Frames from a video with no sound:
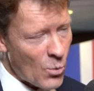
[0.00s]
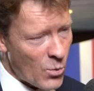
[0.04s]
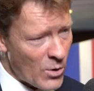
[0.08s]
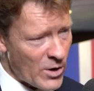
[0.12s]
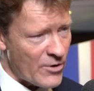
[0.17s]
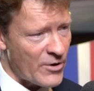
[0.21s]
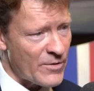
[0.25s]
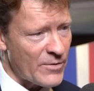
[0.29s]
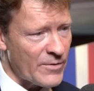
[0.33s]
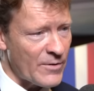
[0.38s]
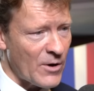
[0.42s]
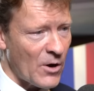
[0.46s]

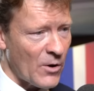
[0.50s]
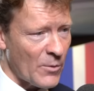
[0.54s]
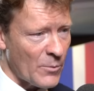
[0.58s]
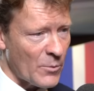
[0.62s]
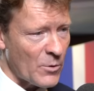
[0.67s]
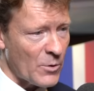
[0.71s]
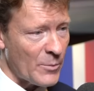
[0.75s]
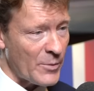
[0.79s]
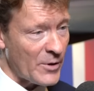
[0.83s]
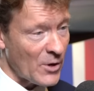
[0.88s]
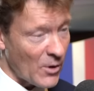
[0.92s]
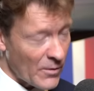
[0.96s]
We're in, on,
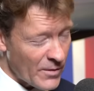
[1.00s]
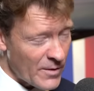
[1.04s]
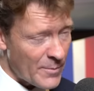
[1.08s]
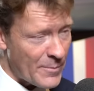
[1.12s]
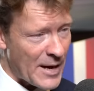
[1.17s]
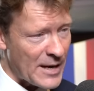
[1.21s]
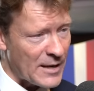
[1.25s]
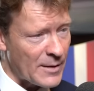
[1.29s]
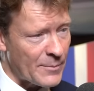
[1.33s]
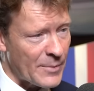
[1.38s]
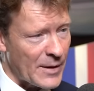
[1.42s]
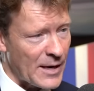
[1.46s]
we'll be on the
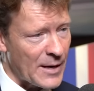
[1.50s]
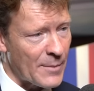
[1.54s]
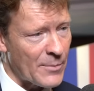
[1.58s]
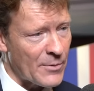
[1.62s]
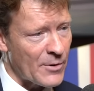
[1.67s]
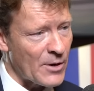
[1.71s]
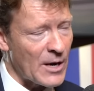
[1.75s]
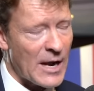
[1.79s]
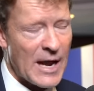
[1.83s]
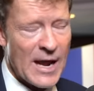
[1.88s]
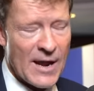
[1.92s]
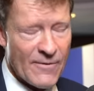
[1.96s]
ballot
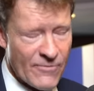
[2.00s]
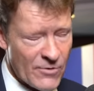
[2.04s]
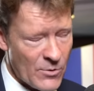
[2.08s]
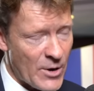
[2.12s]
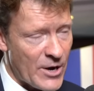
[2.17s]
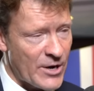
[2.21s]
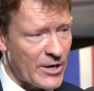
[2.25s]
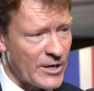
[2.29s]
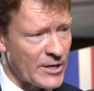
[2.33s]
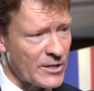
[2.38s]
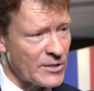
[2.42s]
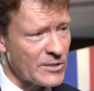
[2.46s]
paper
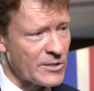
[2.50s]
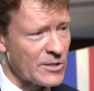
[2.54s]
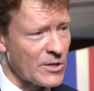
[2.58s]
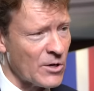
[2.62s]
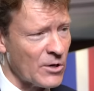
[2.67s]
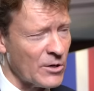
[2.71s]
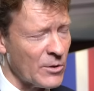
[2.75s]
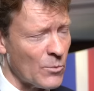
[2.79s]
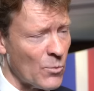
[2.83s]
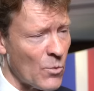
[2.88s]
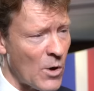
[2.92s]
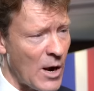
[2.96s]
everywhere in England,
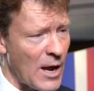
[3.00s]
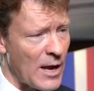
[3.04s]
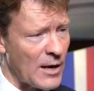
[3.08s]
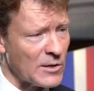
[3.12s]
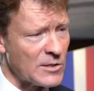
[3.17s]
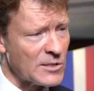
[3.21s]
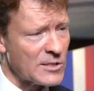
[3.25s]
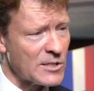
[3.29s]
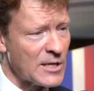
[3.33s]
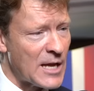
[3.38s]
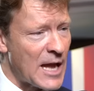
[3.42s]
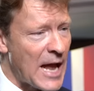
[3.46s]
Scotland,
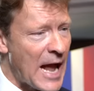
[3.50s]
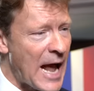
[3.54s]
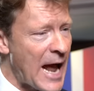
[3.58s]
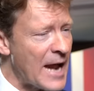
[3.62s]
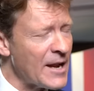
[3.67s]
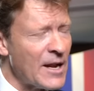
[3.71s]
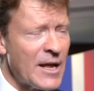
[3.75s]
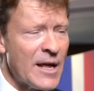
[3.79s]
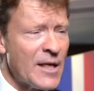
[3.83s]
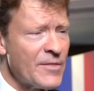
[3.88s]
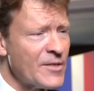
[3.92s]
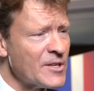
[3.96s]
Wales.
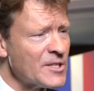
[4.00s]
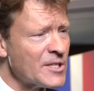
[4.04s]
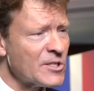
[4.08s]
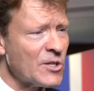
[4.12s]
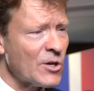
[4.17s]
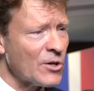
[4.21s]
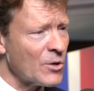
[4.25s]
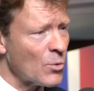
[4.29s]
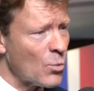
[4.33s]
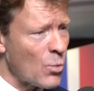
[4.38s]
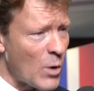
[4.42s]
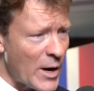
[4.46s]
And this is
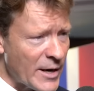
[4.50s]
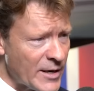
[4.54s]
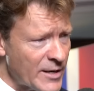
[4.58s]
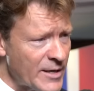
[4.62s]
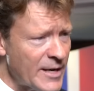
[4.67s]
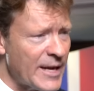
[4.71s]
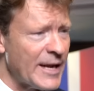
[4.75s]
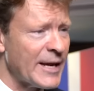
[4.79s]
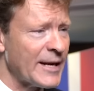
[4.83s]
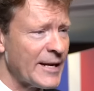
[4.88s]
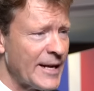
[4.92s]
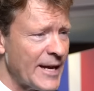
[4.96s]
not a
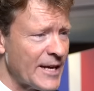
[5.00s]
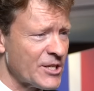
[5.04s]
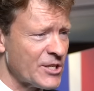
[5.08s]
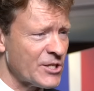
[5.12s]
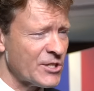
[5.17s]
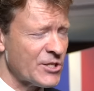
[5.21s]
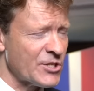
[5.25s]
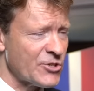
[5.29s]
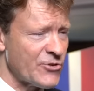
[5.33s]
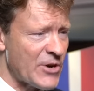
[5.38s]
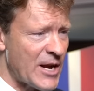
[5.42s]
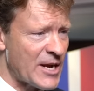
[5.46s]

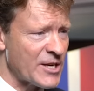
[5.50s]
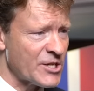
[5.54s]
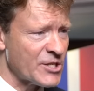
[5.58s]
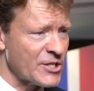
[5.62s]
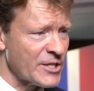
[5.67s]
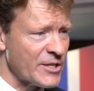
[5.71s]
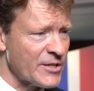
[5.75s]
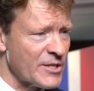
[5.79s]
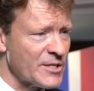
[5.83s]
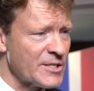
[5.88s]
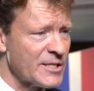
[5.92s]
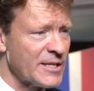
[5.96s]
one-election
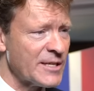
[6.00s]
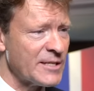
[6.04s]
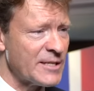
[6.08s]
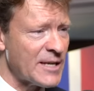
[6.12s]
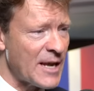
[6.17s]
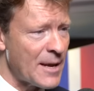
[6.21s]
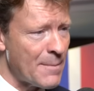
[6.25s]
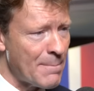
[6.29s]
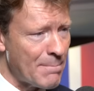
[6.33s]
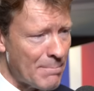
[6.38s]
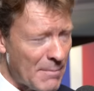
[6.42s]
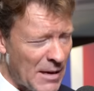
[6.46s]
strategy. This is
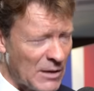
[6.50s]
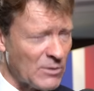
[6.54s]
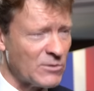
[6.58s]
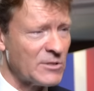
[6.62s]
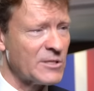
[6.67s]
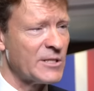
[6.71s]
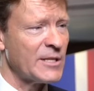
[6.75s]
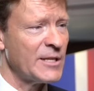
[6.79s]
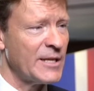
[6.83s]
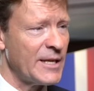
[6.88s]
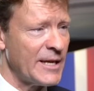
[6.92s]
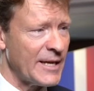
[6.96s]
a
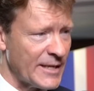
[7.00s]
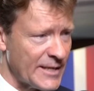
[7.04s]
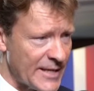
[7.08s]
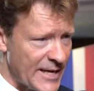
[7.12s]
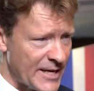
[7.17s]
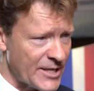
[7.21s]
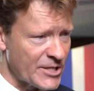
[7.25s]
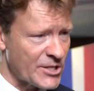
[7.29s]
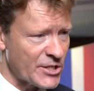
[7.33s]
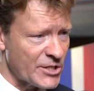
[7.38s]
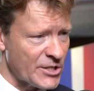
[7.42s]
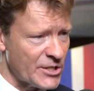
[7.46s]

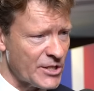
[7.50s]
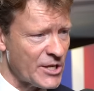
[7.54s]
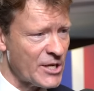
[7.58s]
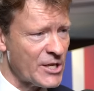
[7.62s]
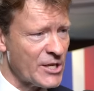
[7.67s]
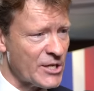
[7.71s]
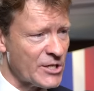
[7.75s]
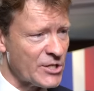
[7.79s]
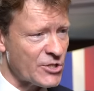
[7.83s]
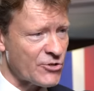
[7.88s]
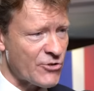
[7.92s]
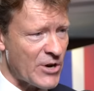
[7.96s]
multi-election
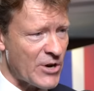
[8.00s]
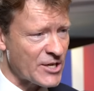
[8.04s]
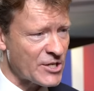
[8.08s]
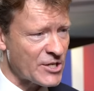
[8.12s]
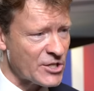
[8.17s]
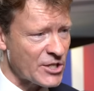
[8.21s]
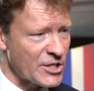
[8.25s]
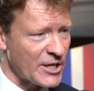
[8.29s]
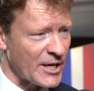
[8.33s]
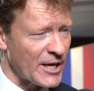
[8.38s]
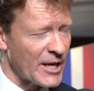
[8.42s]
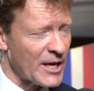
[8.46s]

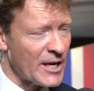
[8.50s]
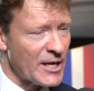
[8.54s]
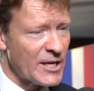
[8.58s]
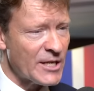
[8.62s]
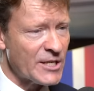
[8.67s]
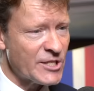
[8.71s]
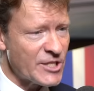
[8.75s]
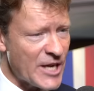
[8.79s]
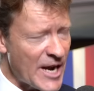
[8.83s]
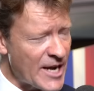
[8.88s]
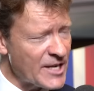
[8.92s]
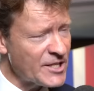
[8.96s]
strategy.
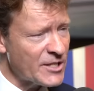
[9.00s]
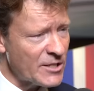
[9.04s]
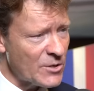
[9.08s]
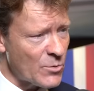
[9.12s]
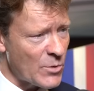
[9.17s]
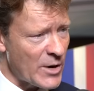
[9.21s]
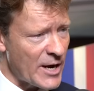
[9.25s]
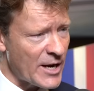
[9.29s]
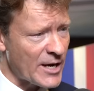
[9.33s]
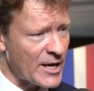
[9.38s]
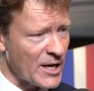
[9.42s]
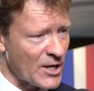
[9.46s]
Changing the
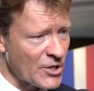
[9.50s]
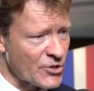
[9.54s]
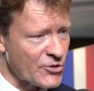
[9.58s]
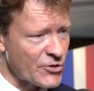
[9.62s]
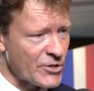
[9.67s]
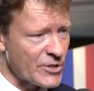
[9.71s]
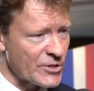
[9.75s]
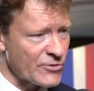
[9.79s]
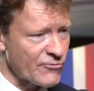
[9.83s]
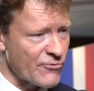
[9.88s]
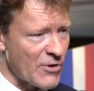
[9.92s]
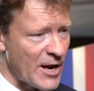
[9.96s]
way a
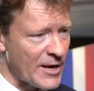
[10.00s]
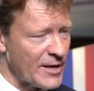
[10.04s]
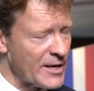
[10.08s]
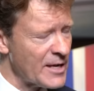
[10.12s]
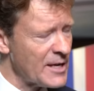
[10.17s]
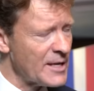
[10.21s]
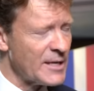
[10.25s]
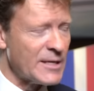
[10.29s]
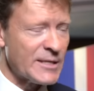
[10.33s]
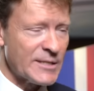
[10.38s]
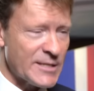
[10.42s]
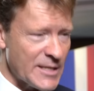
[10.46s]
country is run
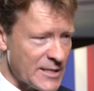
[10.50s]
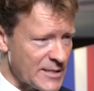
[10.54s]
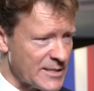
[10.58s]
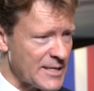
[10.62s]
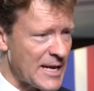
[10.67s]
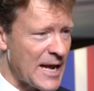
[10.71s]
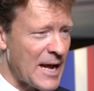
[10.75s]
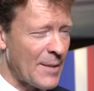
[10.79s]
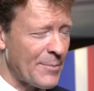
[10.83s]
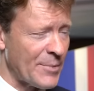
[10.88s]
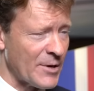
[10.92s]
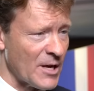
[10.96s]
doesn't
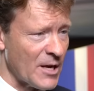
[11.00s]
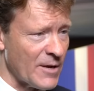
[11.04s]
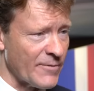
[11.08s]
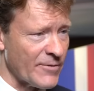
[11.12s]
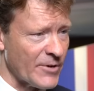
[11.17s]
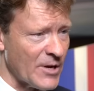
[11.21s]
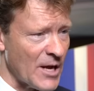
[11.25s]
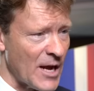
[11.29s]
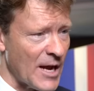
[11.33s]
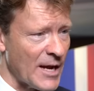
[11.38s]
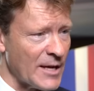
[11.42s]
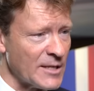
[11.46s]
happen
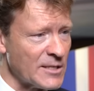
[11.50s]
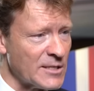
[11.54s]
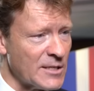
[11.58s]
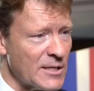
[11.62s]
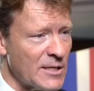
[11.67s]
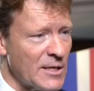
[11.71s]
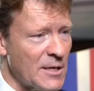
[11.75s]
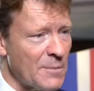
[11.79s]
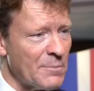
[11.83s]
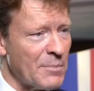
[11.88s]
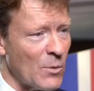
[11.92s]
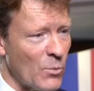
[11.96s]
overnight,
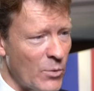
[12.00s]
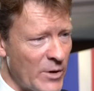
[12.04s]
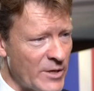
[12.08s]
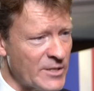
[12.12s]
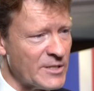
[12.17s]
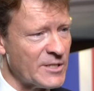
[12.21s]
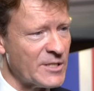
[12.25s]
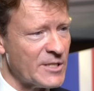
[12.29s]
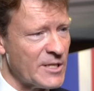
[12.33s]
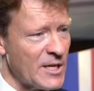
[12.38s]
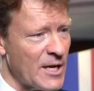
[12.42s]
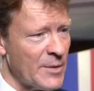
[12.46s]
but we're
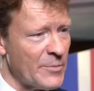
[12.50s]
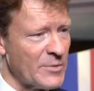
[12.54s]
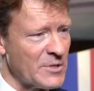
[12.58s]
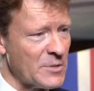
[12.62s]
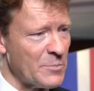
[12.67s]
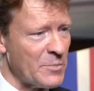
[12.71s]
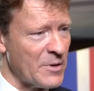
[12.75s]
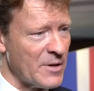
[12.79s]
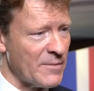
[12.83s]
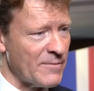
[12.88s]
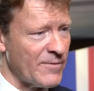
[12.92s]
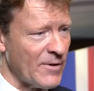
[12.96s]
determined to
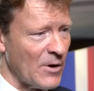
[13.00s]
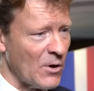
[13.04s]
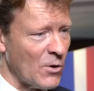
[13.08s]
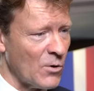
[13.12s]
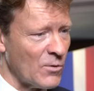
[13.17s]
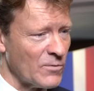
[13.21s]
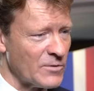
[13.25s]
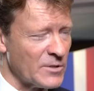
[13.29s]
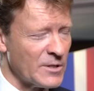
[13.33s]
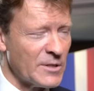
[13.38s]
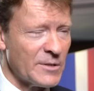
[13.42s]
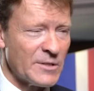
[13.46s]
be
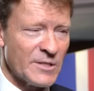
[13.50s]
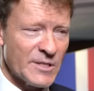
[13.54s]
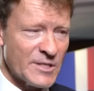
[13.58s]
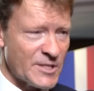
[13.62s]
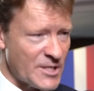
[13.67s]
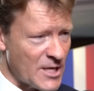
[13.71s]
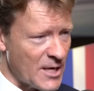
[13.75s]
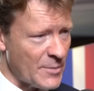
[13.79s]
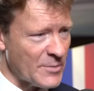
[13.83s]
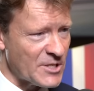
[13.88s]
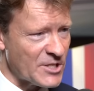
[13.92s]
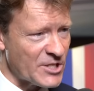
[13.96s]
involved,
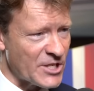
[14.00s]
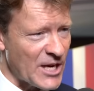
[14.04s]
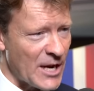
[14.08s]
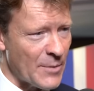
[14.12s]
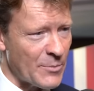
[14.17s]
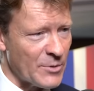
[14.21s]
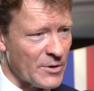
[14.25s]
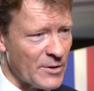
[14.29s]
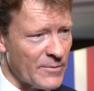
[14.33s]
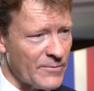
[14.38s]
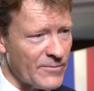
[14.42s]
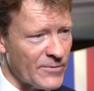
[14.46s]
determined to
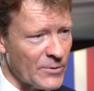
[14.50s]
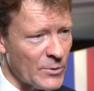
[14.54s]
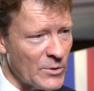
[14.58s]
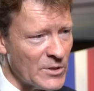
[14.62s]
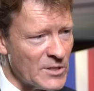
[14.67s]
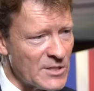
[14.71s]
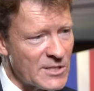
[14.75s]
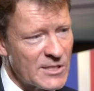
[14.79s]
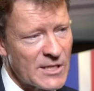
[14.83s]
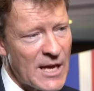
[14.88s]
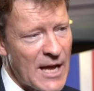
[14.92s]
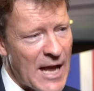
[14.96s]
shape an
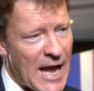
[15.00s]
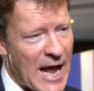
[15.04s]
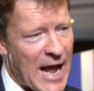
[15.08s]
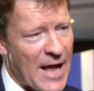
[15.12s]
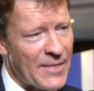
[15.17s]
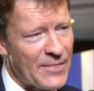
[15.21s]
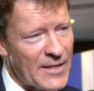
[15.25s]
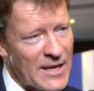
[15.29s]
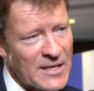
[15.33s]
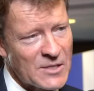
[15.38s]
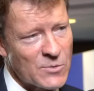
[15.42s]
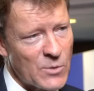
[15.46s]
influence,
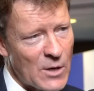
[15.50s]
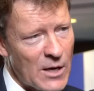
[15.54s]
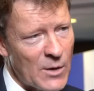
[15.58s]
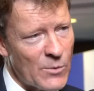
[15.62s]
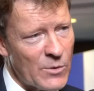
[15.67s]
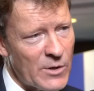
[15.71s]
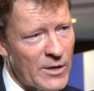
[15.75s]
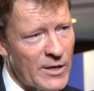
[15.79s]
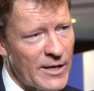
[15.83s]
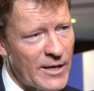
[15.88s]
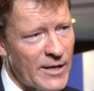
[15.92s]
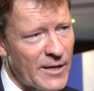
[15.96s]
and that's why
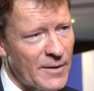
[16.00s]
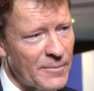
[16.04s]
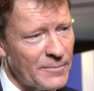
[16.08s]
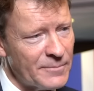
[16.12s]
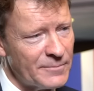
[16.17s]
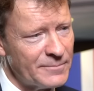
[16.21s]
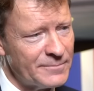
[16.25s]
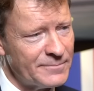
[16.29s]
we're here.